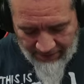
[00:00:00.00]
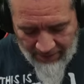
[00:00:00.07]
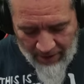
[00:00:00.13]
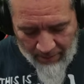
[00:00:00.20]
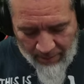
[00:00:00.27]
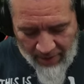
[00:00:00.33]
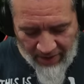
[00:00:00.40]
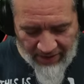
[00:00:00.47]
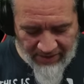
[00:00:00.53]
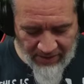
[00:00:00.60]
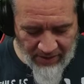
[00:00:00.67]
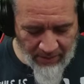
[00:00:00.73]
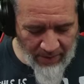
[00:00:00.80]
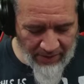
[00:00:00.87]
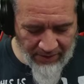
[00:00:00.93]
saw a party I
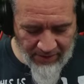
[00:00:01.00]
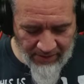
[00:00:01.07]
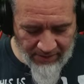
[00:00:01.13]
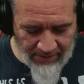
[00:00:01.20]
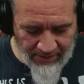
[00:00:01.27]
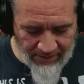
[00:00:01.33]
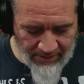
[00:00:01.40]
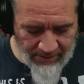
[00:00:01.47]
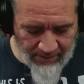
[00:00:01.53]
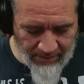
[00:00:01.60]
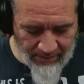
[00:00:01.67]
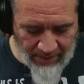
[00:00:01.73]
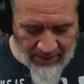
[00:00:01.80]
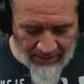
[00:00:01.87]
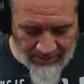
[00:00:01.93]
was talking
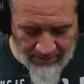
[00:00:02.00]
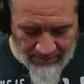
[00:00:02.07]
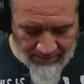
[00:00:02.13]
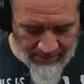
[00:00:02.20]
about